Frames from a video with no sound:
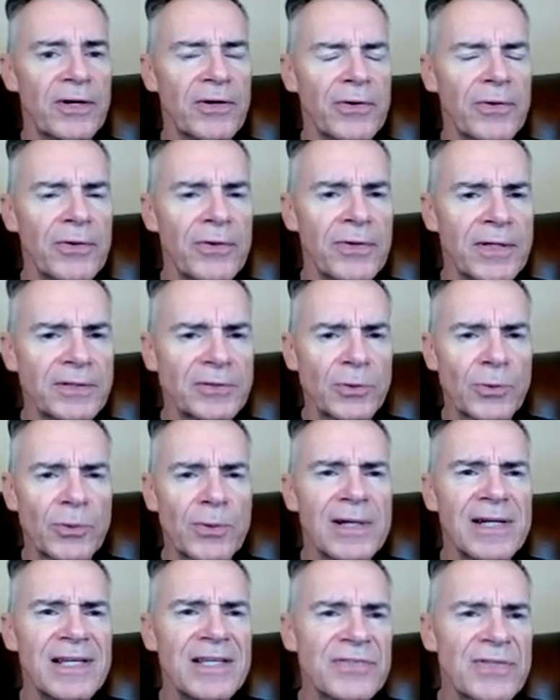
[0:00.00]
their earnings or
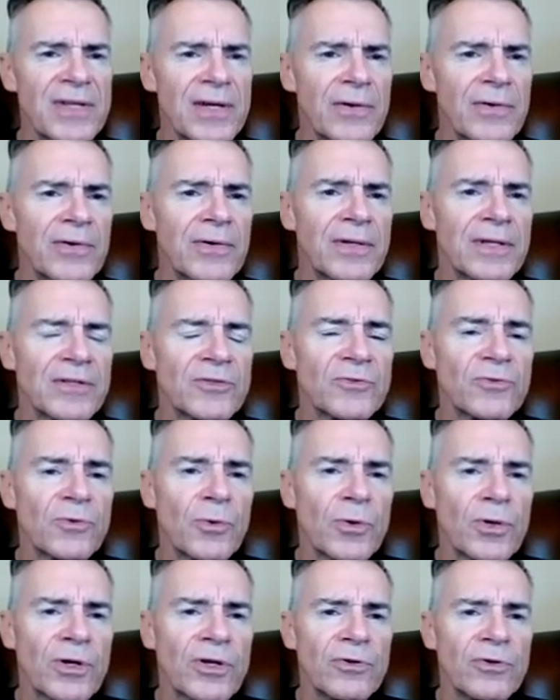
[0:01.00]
released their earnings
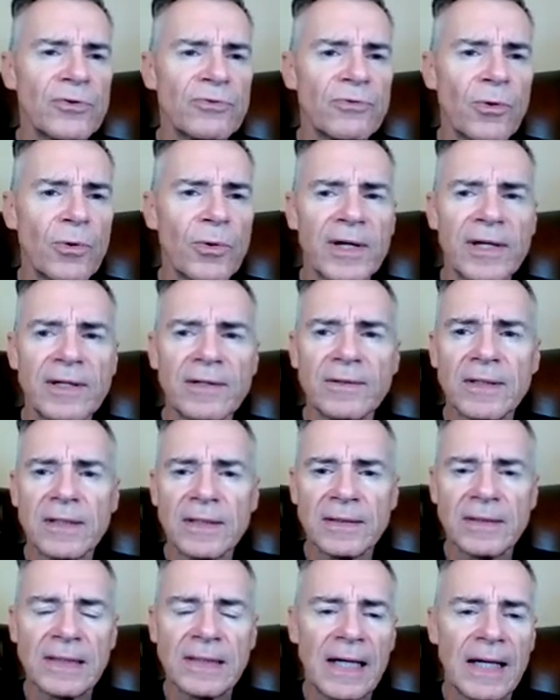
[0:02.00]
for Q four and,
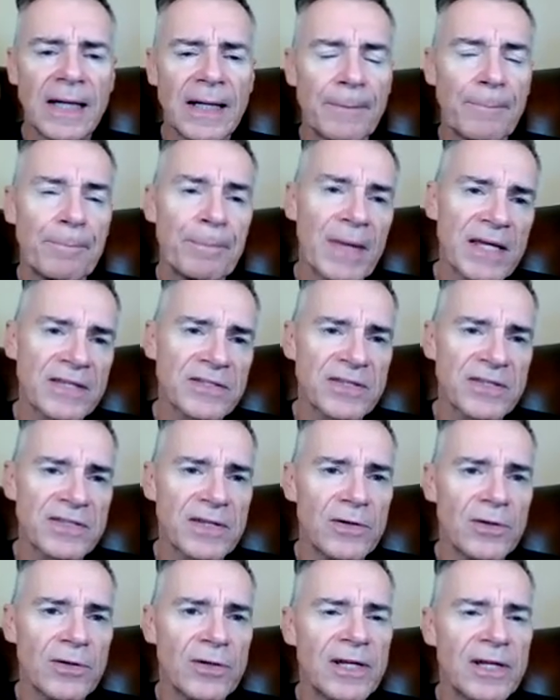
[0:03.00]
um, as I
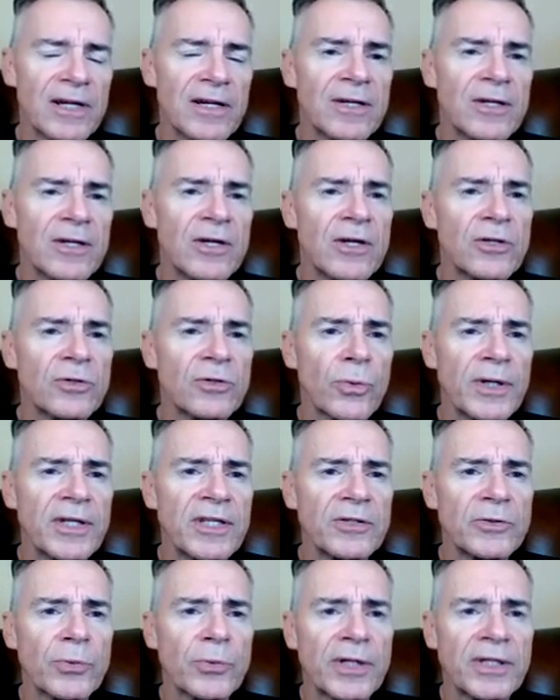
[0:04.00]
said earlier,
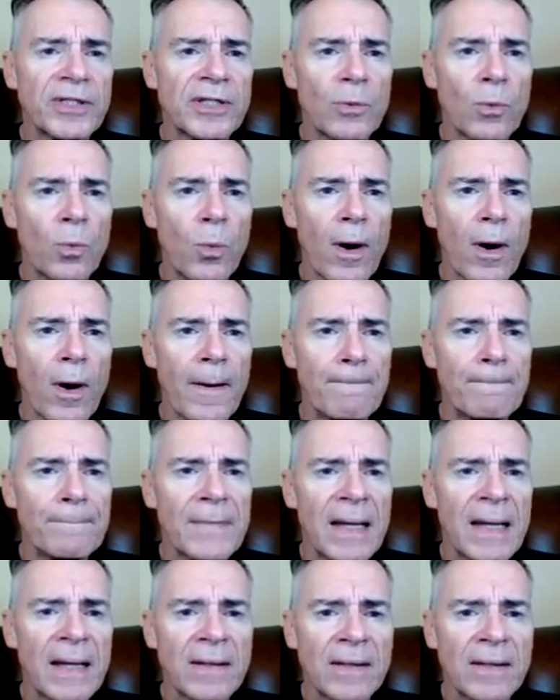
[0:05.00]
twenty twenty-one.